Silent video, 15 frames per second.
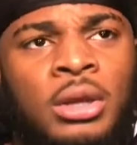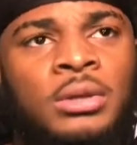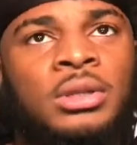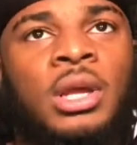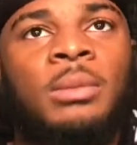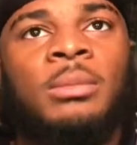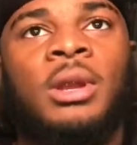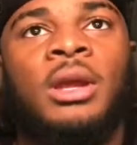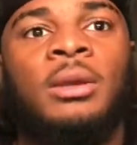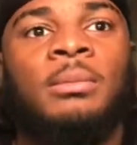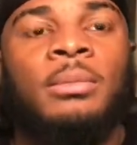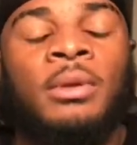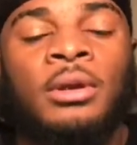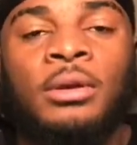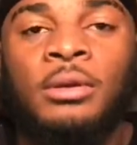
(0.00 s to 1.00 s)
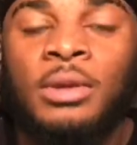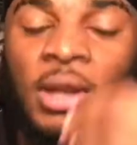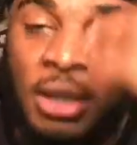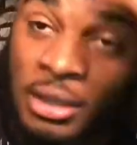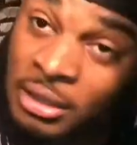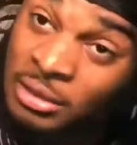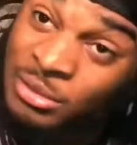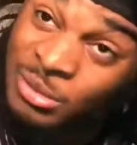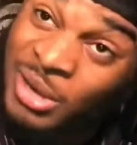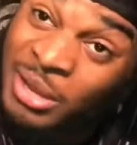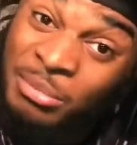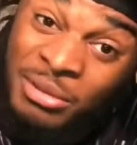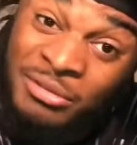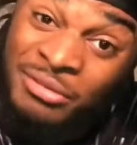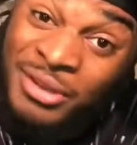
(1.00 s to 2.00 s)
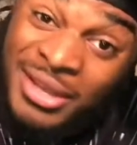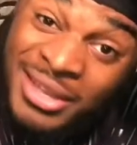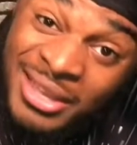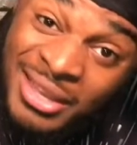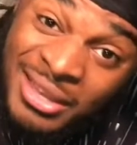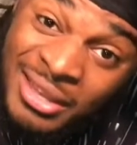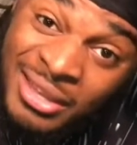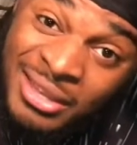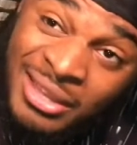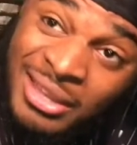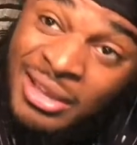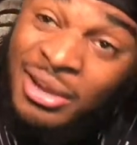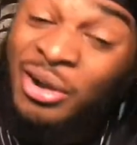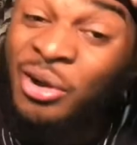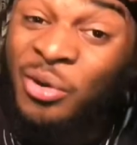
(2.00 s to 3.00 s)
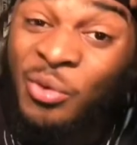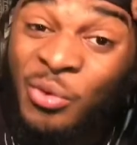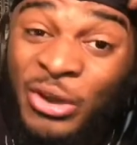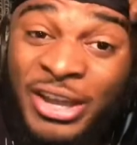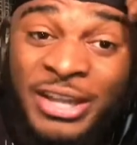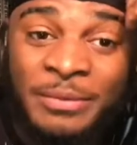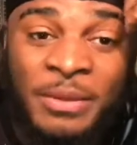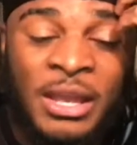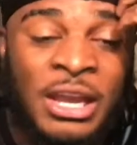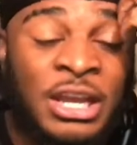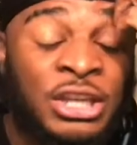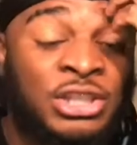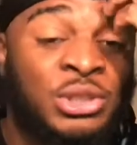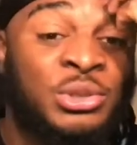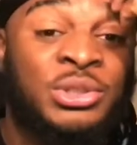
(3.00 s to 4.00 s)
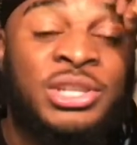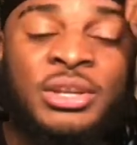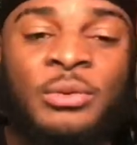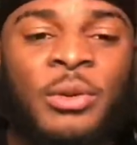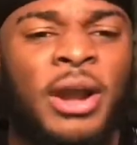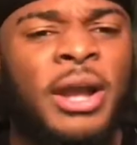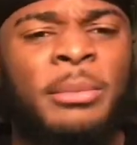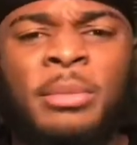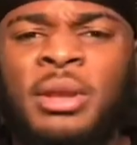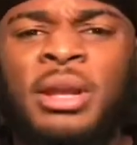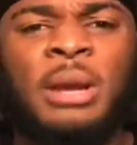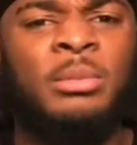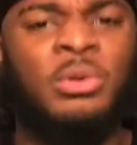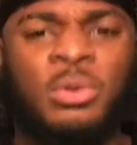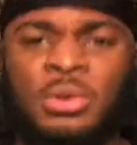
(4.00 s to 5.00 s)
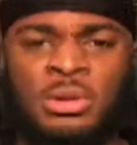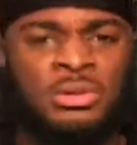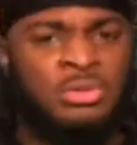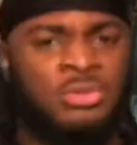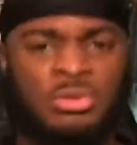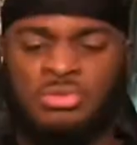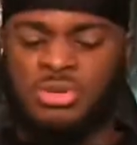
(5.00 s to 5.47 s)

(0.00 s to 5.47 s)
So I'm like, bro, like, do they be fucking or what? So she riding me. I'm going, you know,